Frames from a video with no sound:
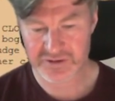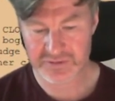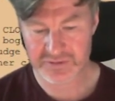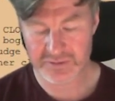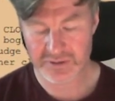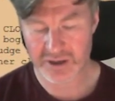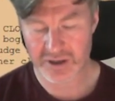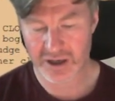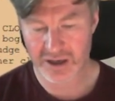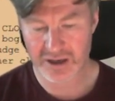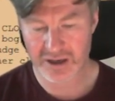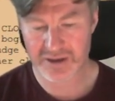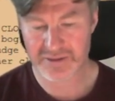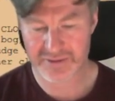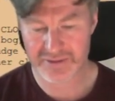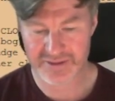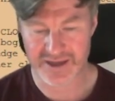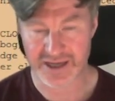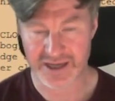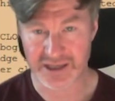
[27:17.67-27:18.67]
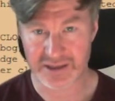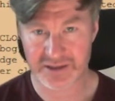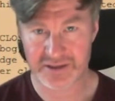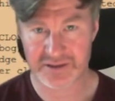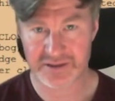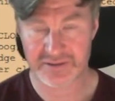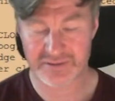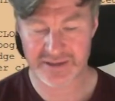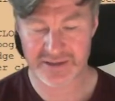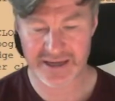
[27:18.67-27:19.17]
I think
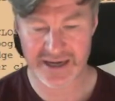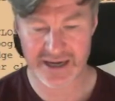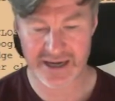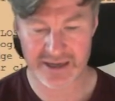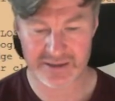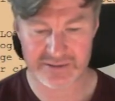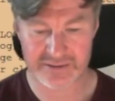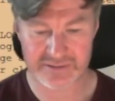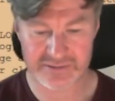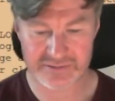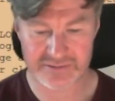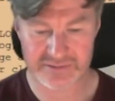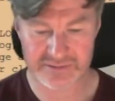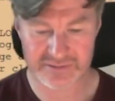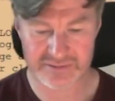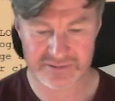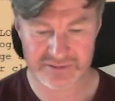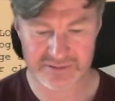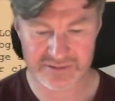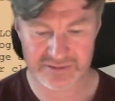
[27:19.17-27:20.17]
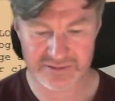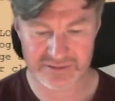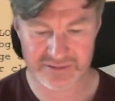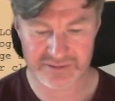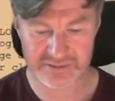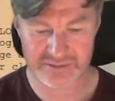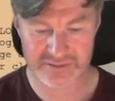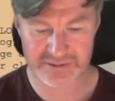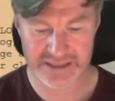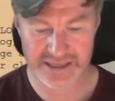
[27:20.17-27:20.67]
that
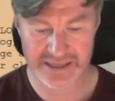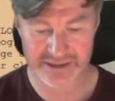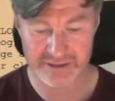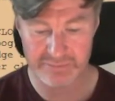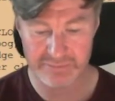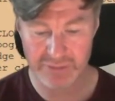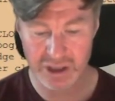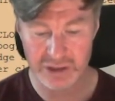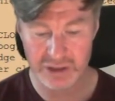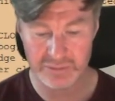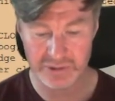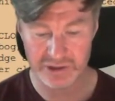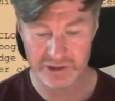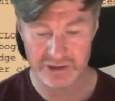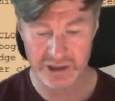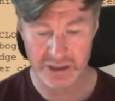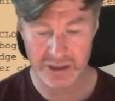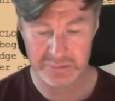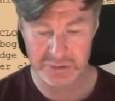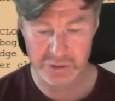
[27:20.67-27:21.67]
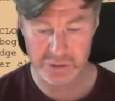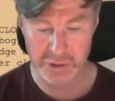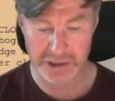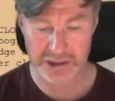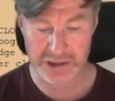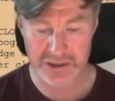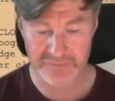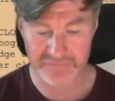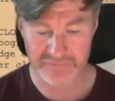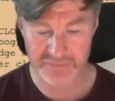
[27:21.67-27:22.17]
at the moment I'm quite
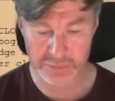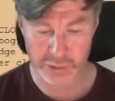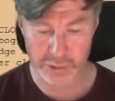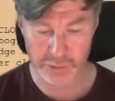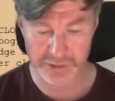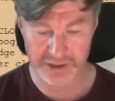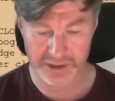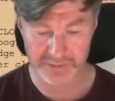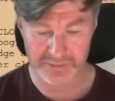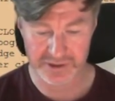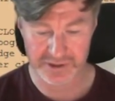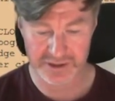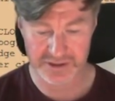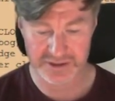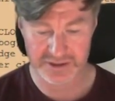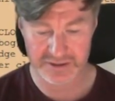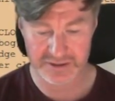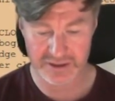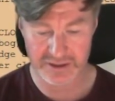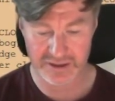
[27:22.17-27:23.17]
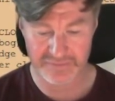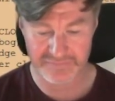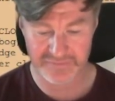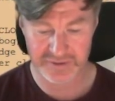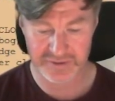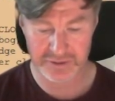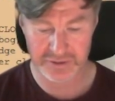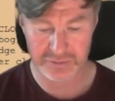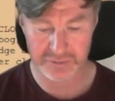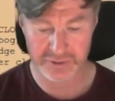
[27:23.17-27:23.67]
comfortable with it, because I
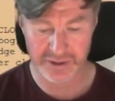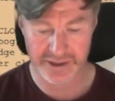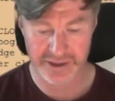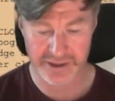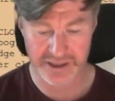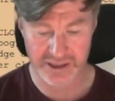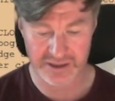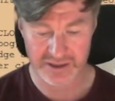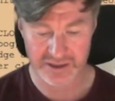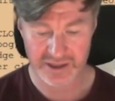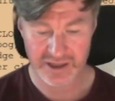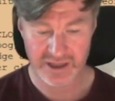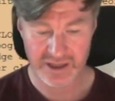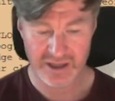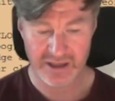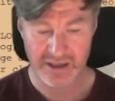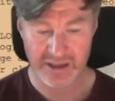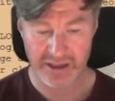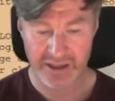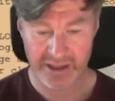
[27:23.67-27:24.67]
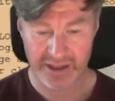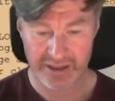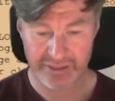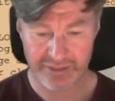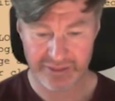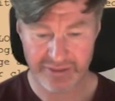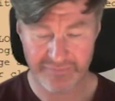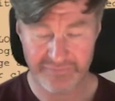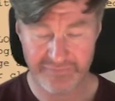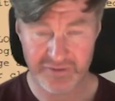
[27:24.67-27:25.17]
feel like the
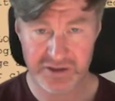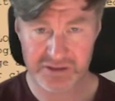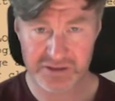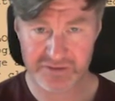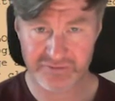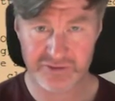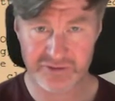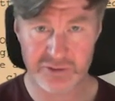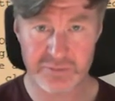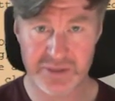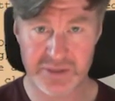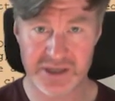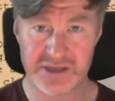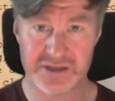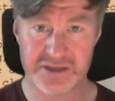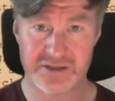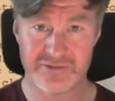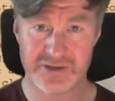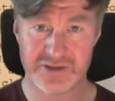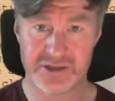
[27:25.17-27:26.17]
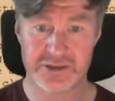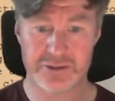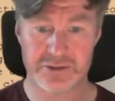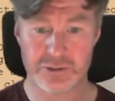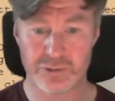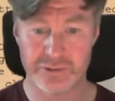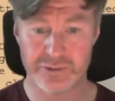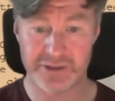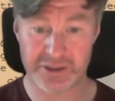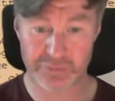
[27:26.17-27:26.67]
first few minutes of this
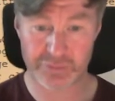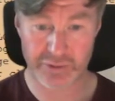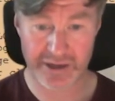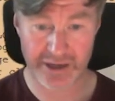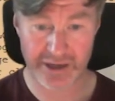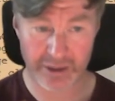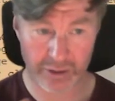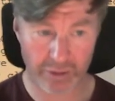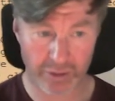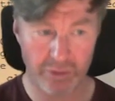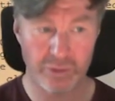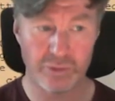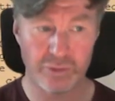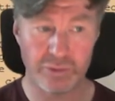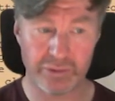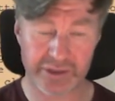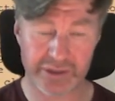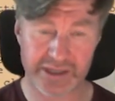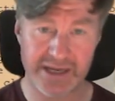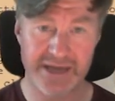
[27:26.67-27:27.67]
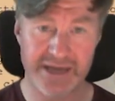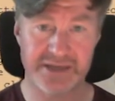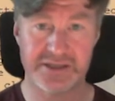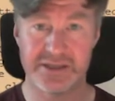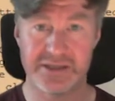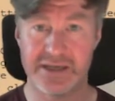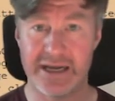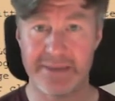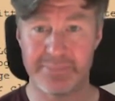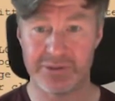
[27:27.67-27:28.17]
story is where all the action
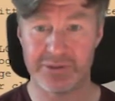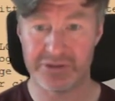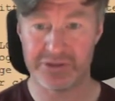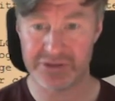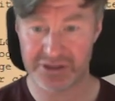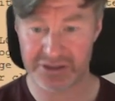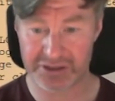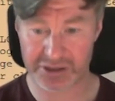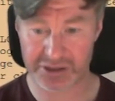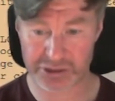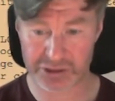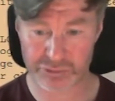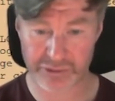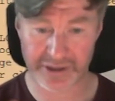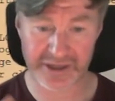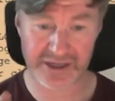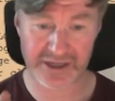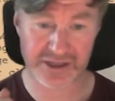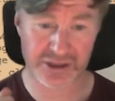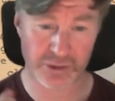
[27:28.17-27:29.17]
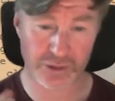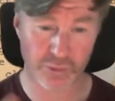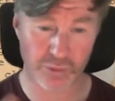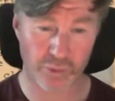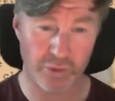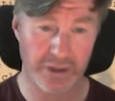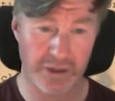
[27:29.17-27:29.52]
happens. She's just running into one